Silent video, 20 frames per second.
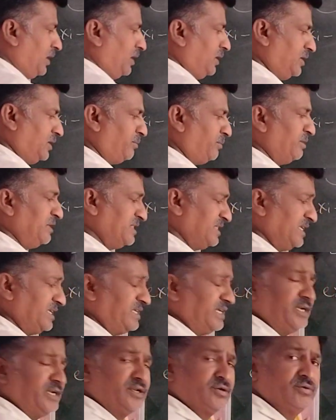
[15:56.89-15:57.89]
That means it
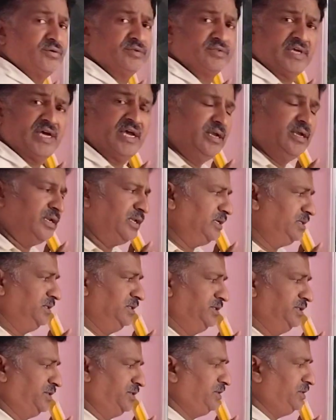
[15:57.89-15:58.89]
undergoes
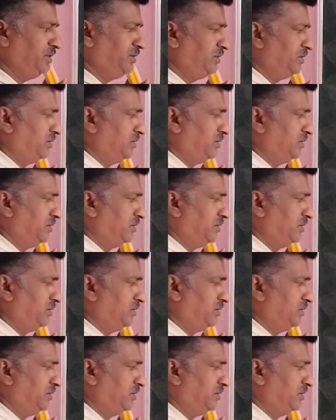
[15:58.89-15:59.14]
ionization.